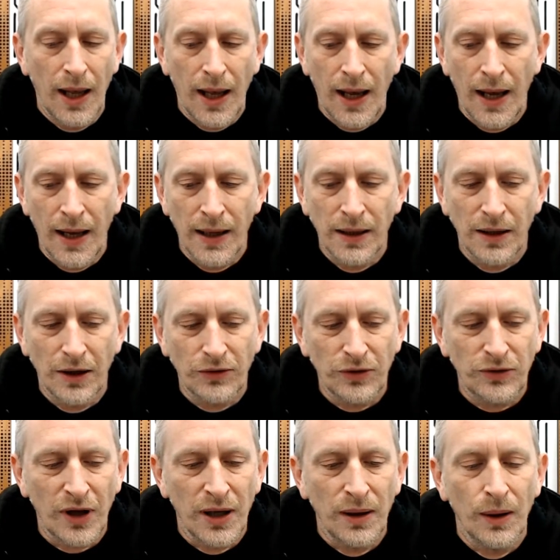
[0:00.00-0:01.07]
And as I
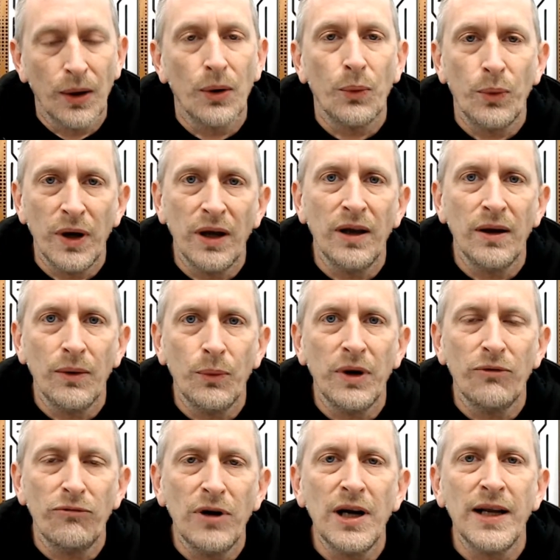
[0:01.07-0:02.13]
say, we're
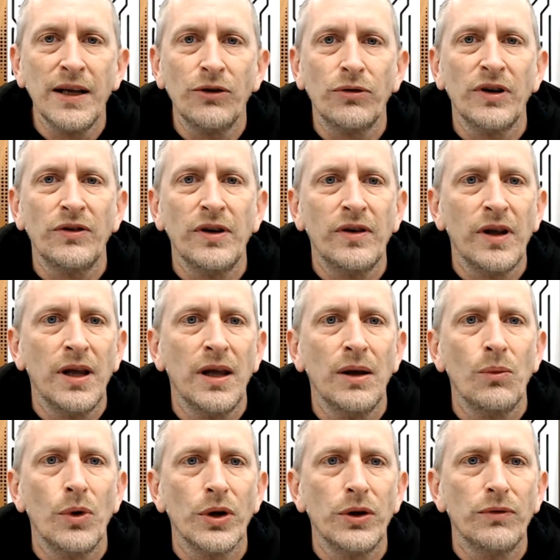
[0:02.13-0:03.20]
really interested to hear
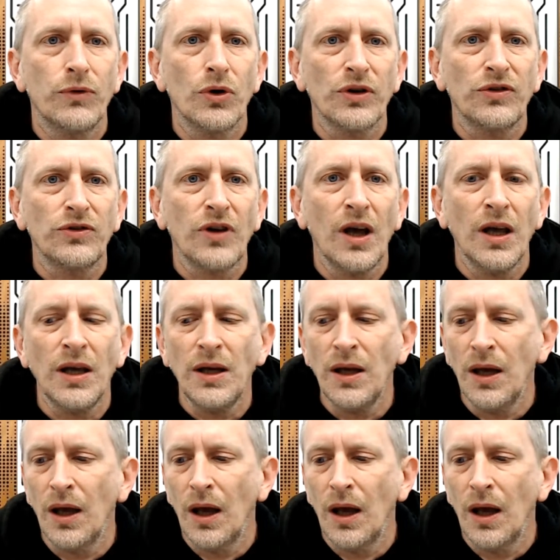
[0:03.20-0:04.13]
what you've got to say.